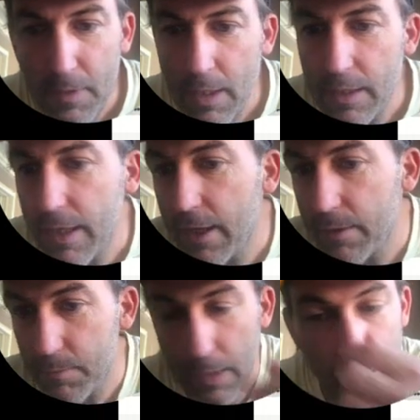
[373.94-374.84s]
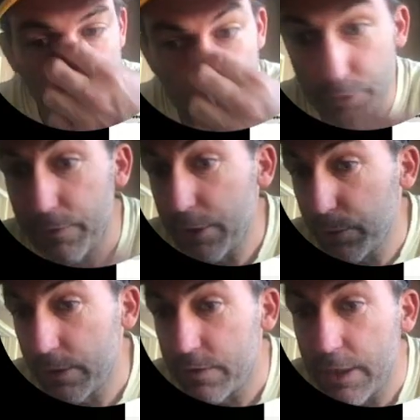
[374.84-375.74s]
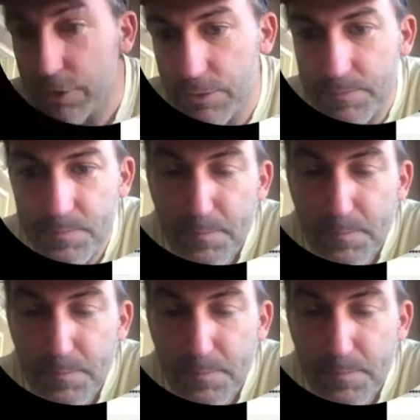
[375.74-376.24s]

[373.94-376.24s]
And they were driven to extinction.